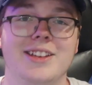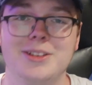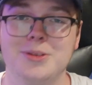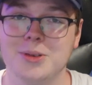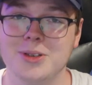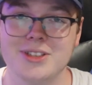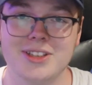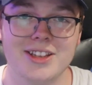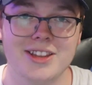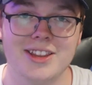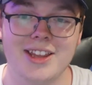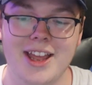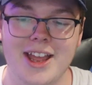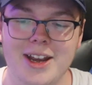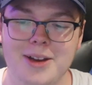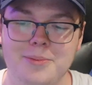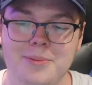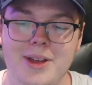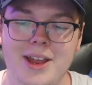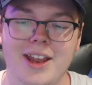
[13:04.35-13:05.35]
this was a
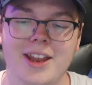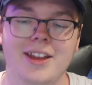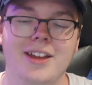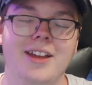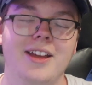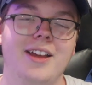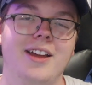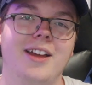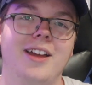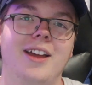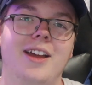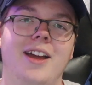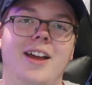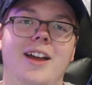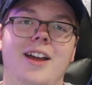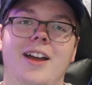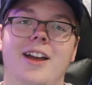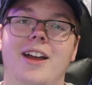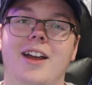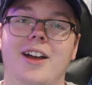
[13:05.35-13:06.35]
Thaname.
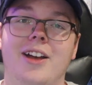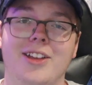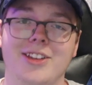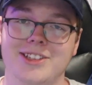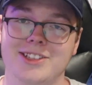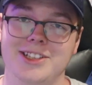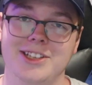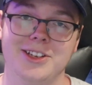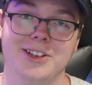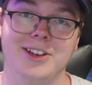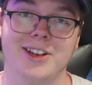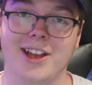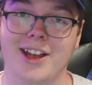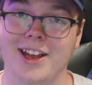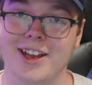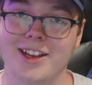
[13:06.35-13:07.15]
I'll see you